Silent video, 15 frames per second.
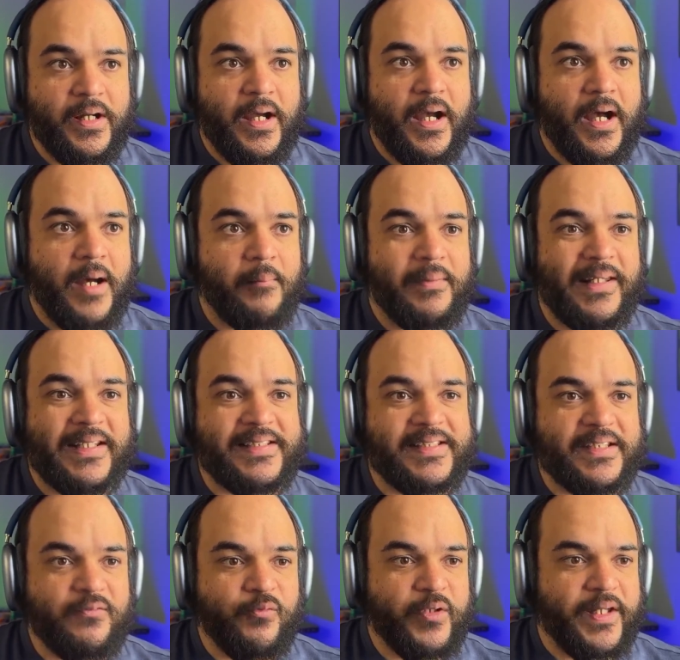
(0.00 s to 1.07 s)
Let's
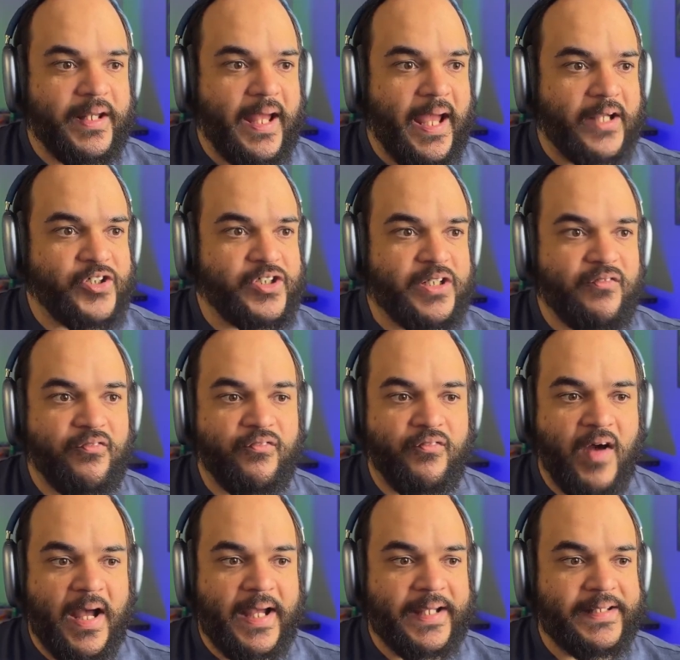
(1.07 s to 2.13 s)
see if we can actually
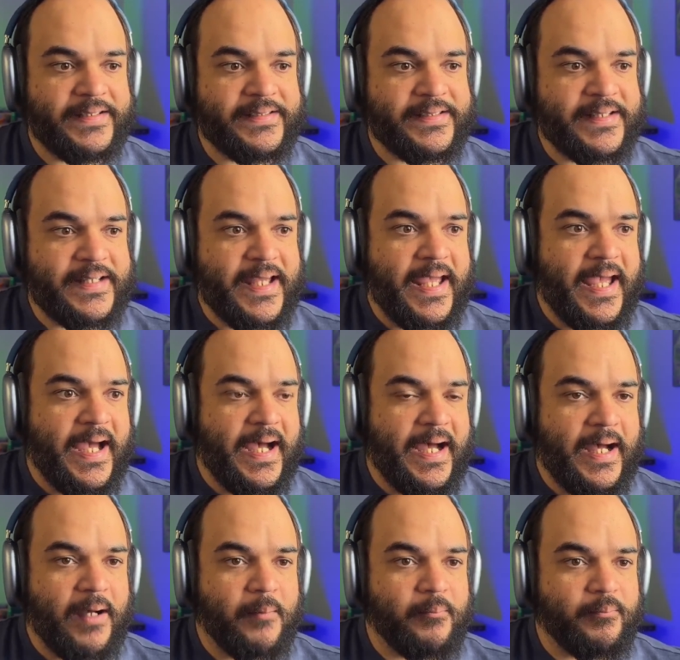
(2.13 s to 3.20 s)
find
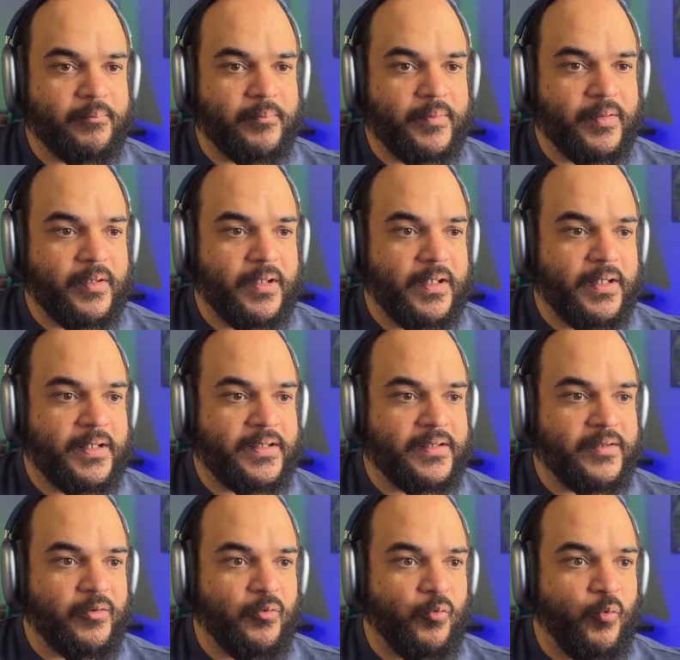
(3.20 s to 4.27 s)
one
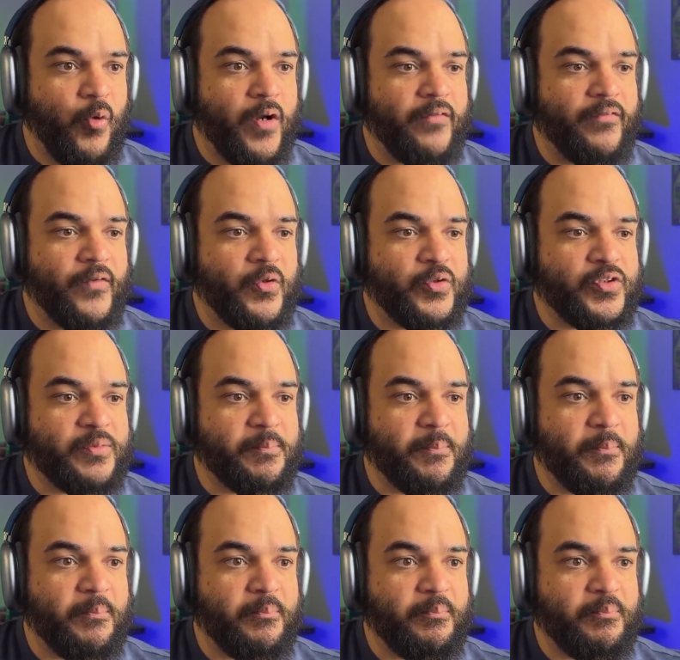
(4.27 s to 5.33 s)
of those
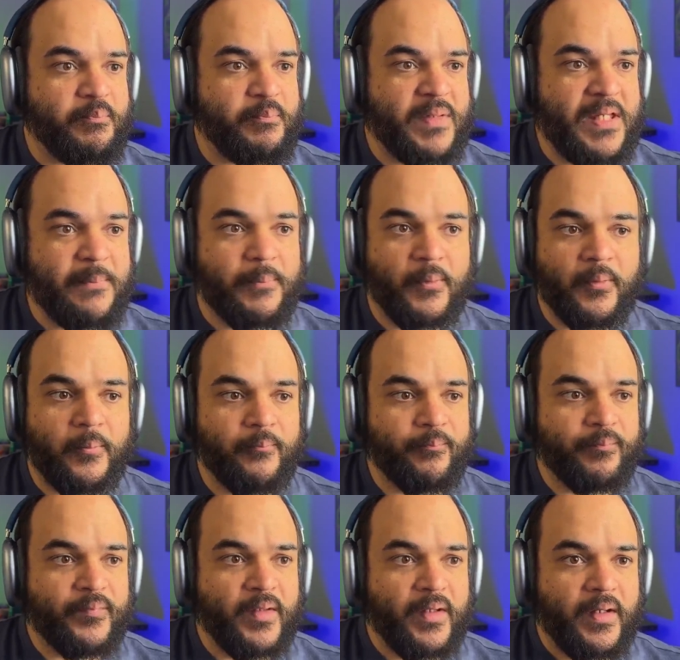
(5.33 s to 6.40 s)
people
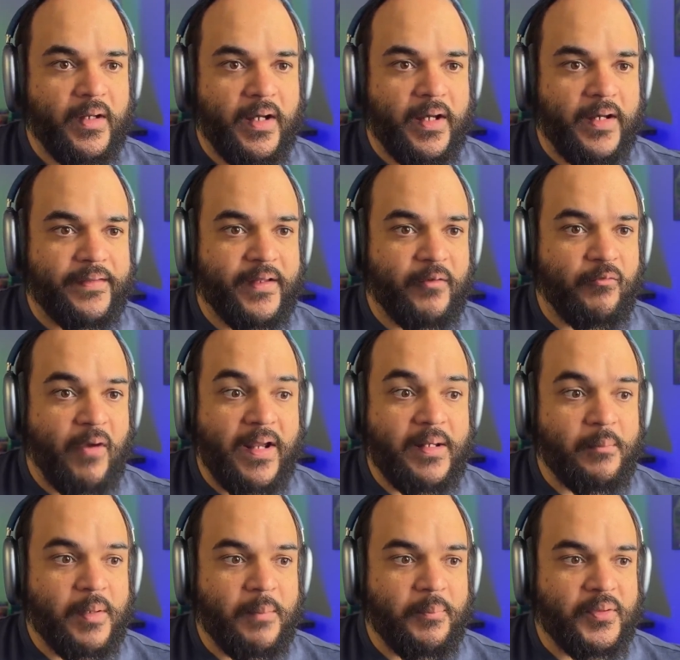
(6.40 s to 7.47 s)
that
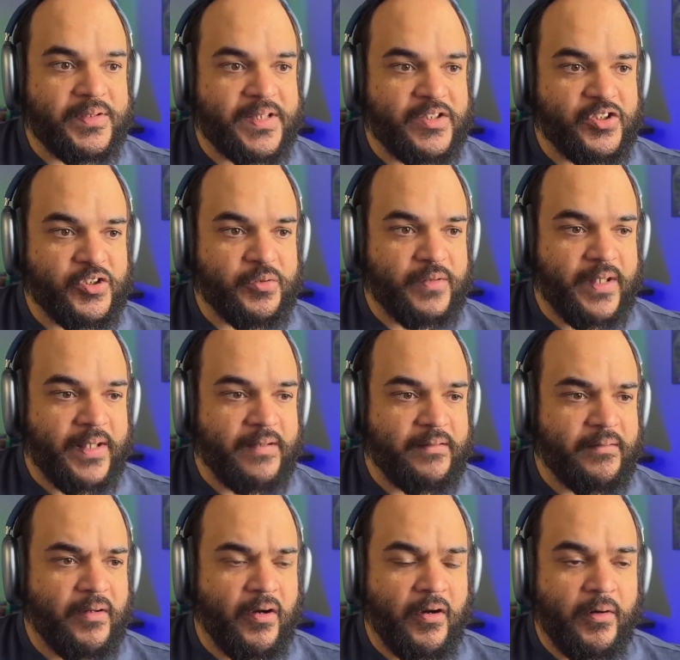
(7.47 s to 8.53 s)
randomly presents you that
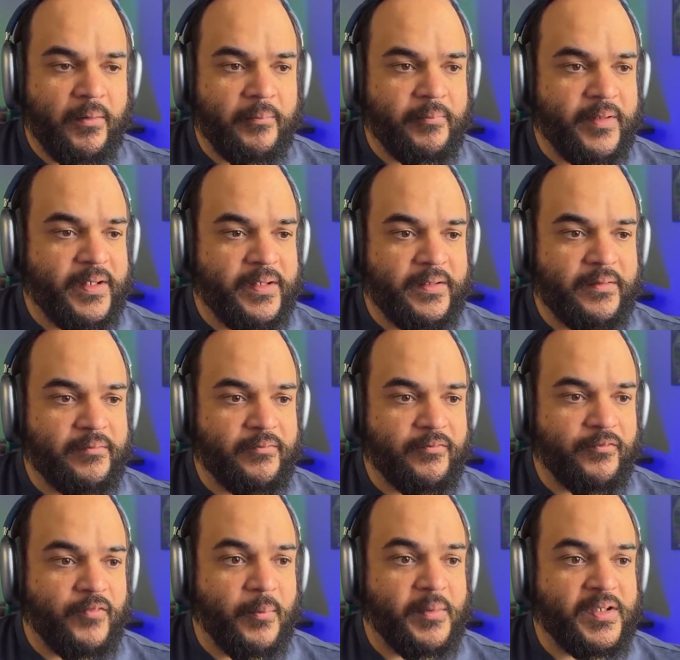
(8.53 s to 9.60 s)
are
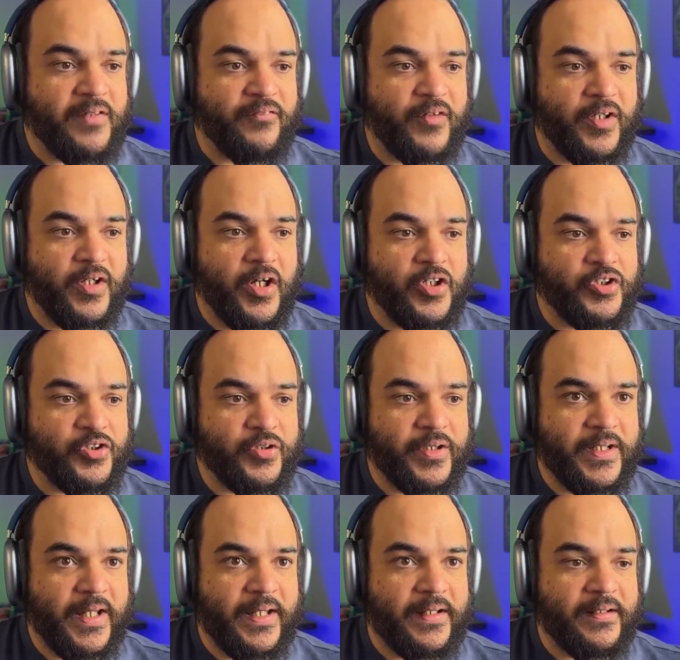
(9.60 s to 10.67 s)
from a different country,
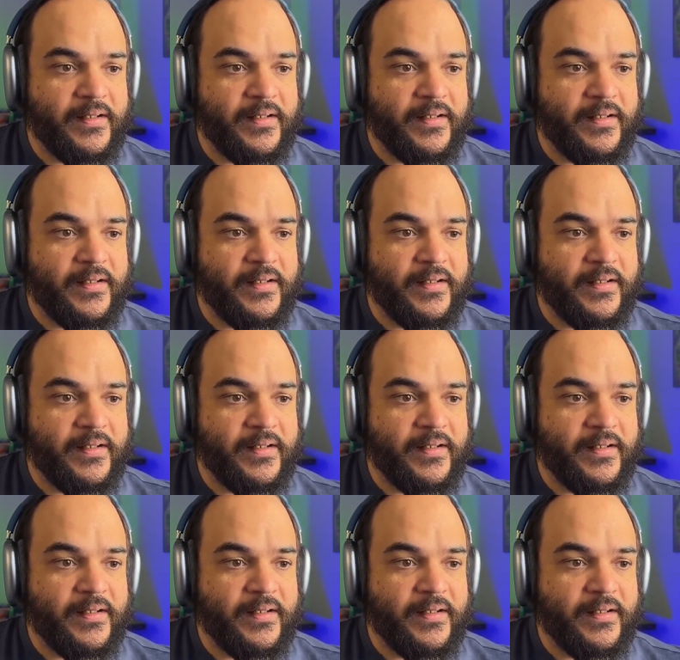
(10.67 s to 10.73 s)
and